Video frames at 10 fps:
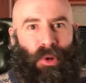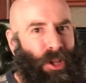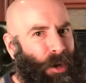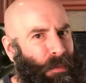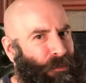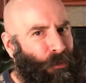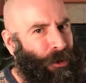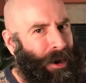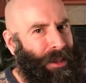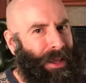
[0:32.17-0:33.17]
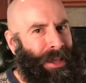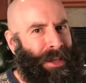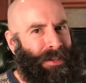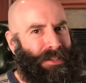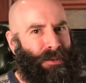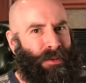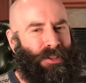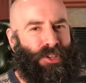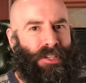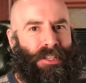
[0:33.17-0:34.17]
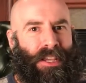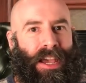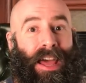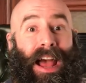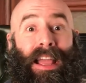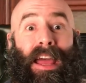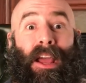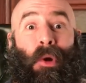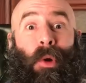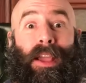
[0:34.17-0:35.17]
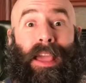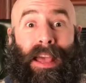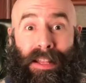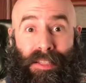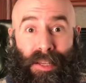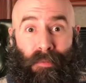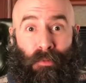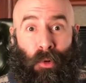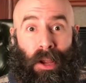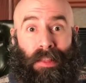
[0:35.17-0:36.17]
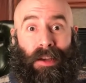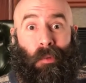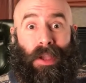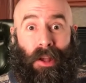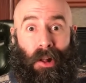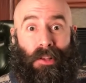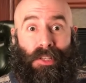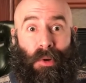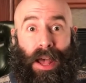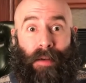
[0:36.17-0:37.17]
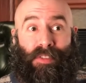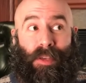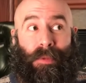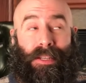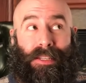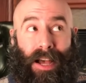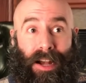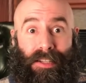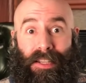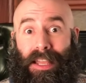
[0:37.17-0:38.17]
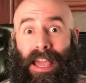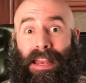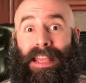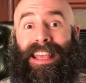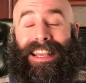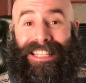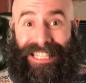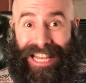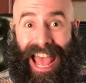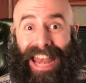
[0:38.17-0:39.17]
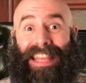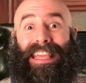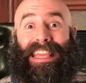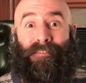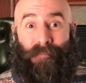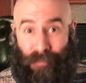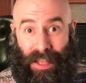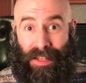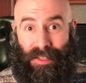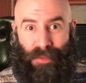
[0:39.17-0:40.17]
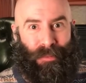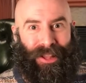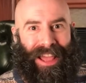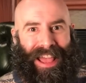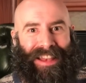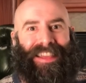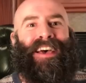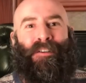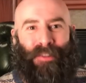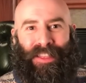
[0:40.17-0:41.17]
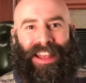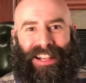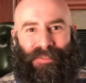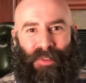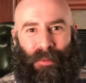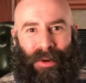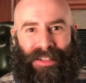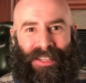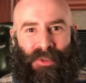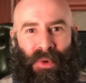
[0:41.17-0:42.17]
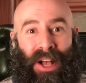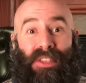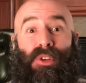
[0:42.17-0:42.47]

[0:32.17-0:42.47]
Well, look, before I lay into it just yet, I got a quick heads up for you that we also have some intoxicating, ecstatic events planned for the next few months as well.